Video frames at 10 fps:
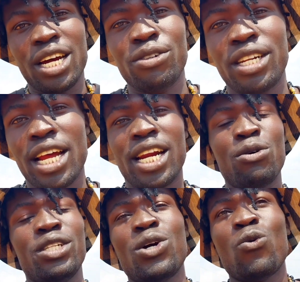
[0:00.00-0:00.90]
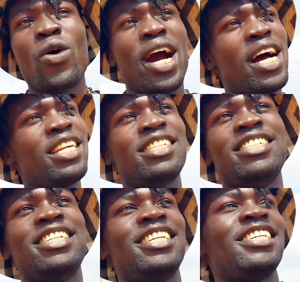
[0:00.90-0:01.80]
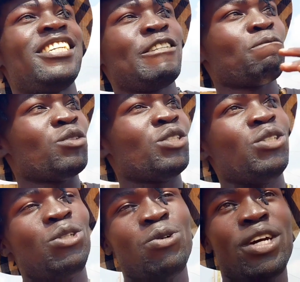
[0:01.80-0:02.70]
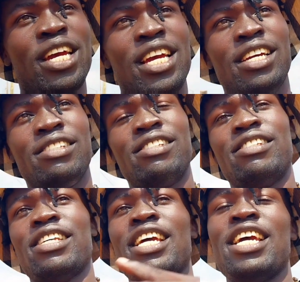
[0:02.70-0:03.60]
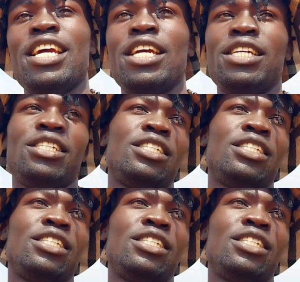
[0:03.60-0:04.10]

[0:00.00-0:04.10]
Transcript: around around the world, USA,